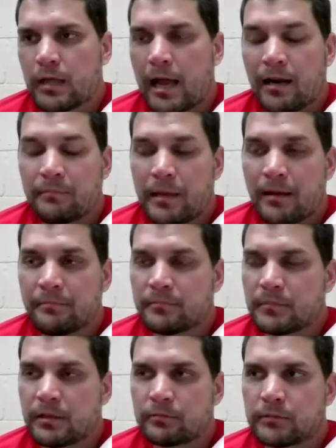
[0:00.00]

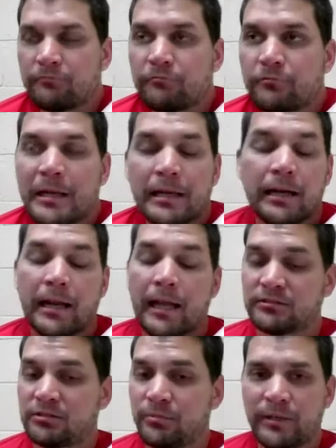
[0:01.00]
I'm really
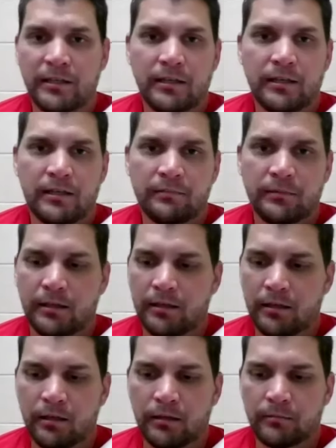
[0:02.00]
glad to be here.
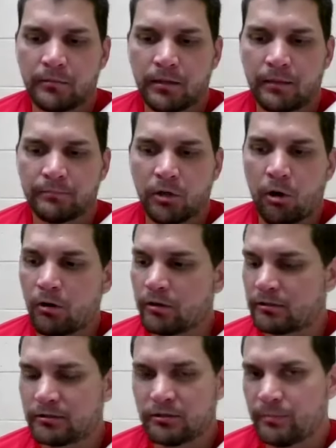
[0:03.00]
I'm
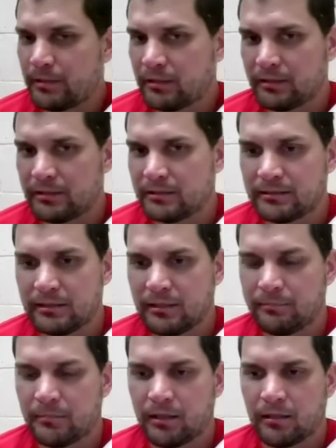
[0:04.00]
honored to be in this
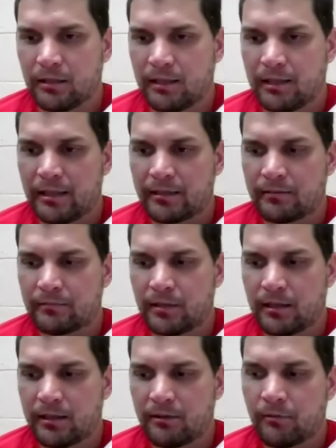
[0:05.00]
team. I like
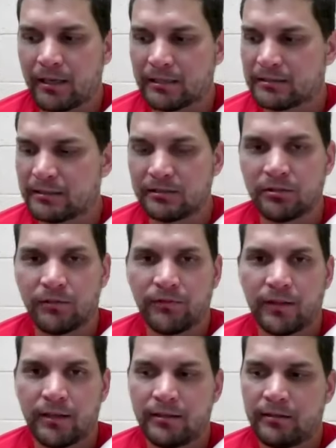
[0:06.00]
what I see so
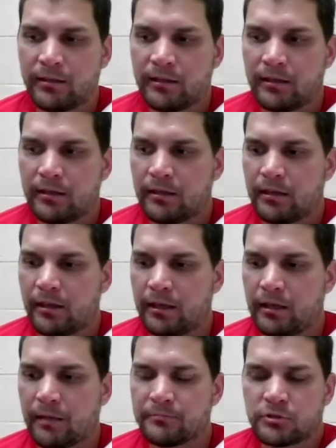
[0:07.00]
far.
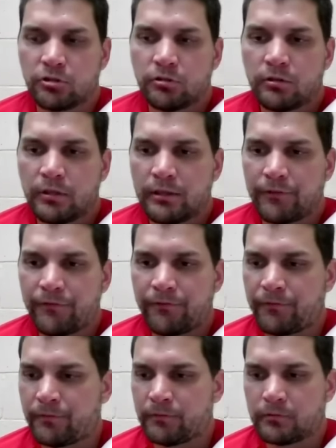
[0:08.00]
And I'm sure
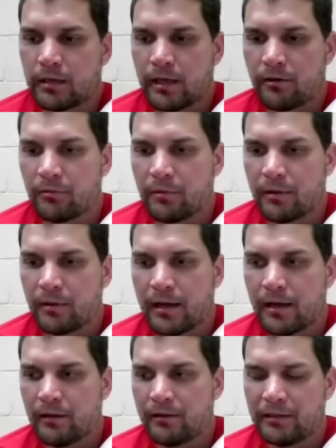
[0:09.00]
if
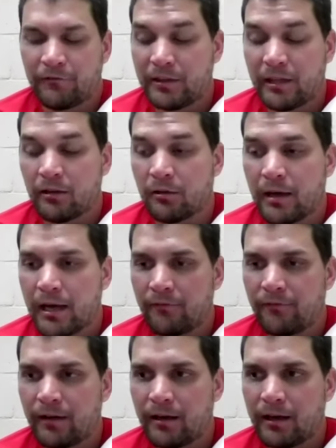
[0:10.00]
they don't
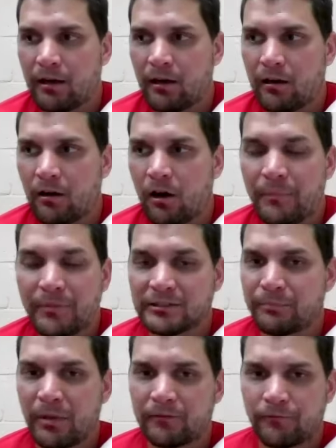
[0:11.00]
have a open
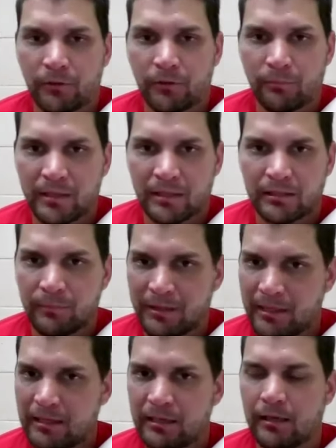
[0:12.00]
spot for me in the
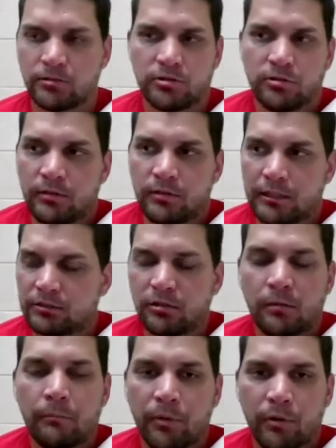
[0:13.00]
beginning, I'm sure at
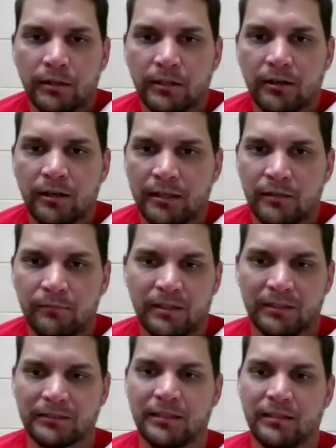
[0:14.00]
some point they're going to give me
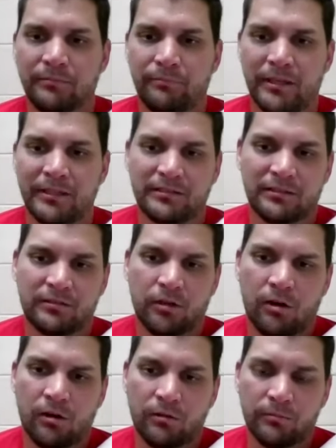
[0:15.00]
a chance based
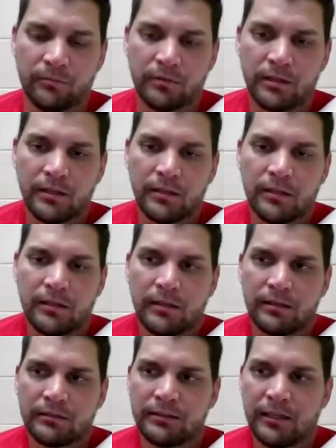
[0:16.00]
on
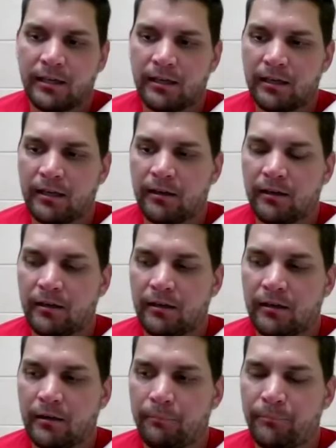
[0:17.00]

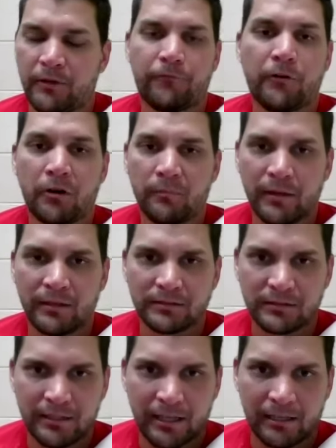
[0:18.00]
the
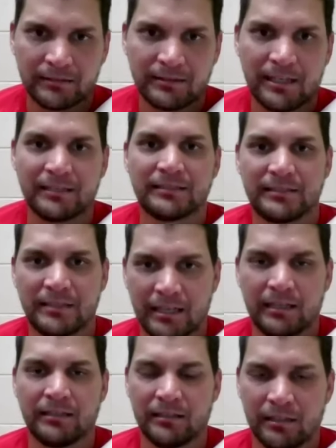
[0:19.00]
performance that they're
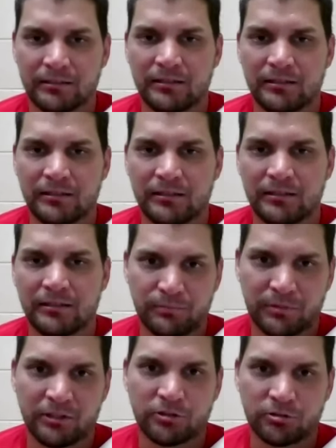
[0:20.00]
seeing in this
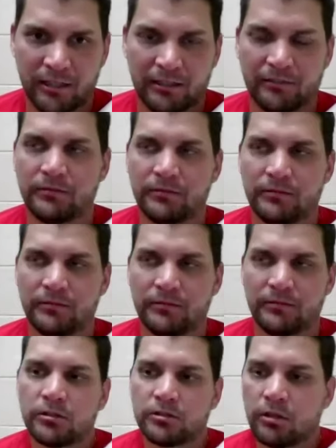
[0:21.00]
spring training.
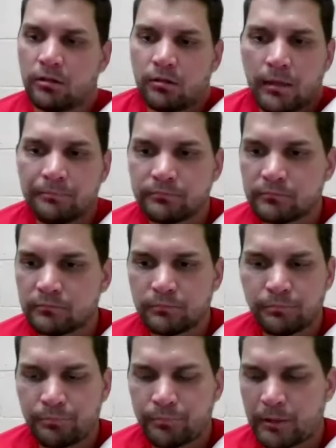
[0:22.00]
So
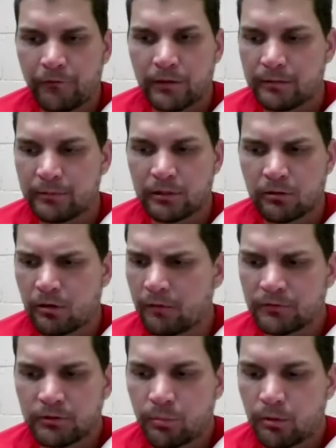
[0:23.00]
I'm perfectly
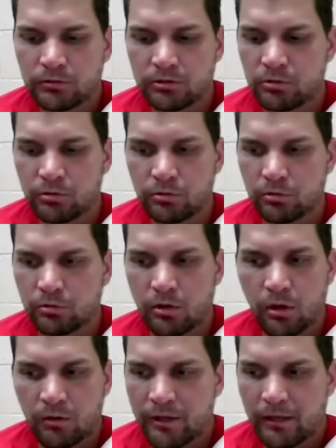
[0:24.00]
comfortable to
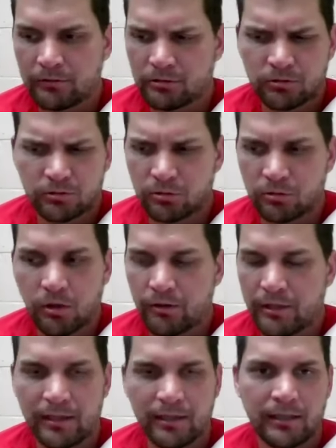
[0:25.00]
go
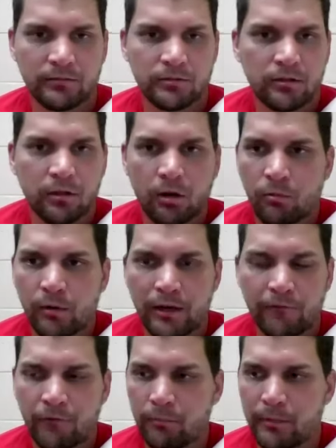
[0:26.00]
there and,
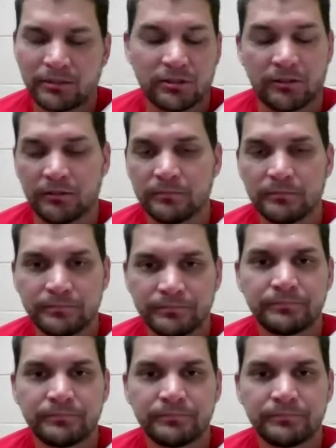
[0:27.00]
wait for my turn.